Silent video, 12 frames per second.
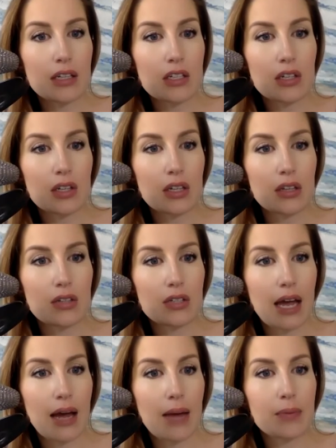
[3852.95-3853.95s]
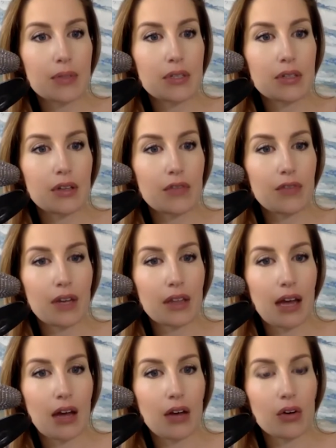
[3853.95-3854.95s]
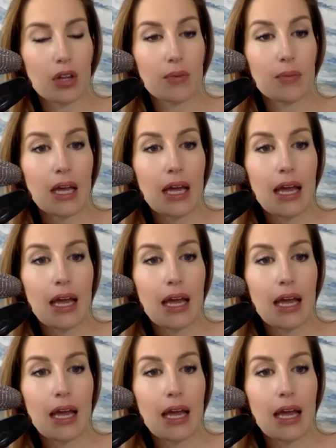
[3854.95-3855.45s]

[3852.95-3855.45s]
Do you think those apps affect the algorithm?